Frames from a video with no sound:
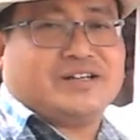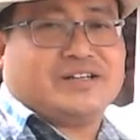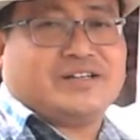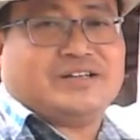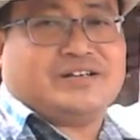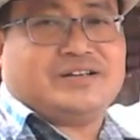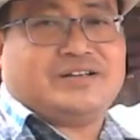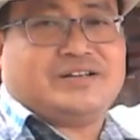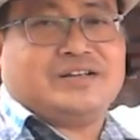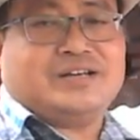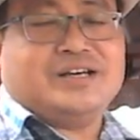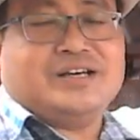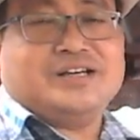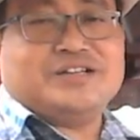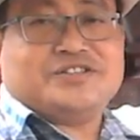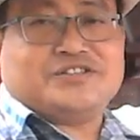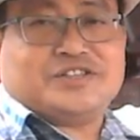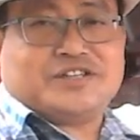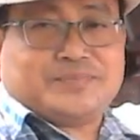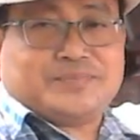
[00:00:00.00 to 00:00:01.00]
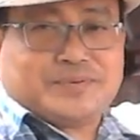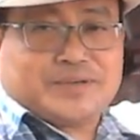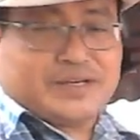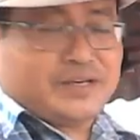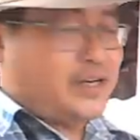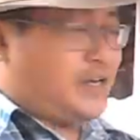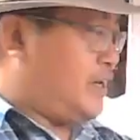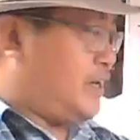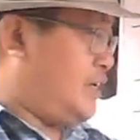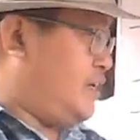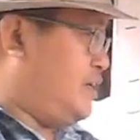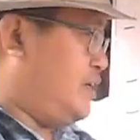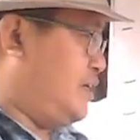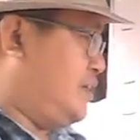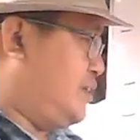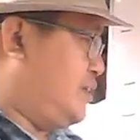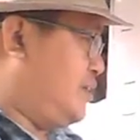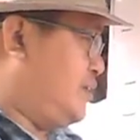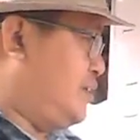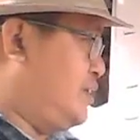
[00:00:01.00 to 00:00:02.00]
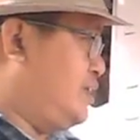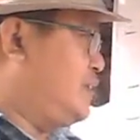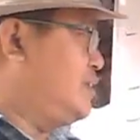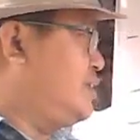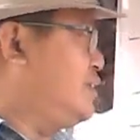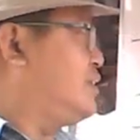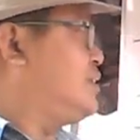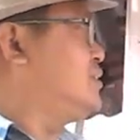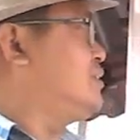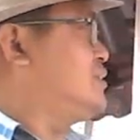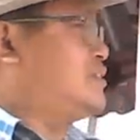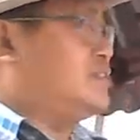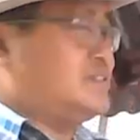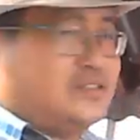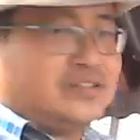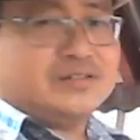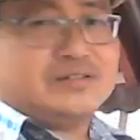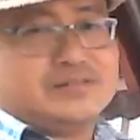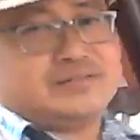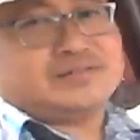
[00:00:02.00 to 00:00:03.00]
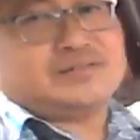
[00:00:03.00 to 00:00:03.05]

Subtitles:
the GPA. So